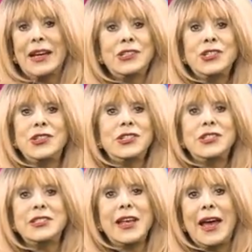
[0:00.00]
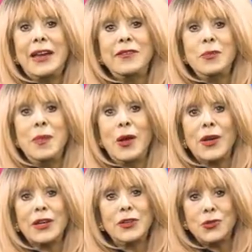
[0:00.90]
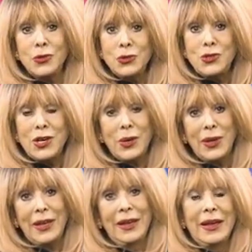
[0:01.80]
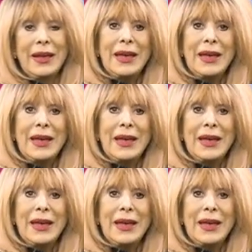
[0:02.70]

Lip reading: and to the design of America through Joey.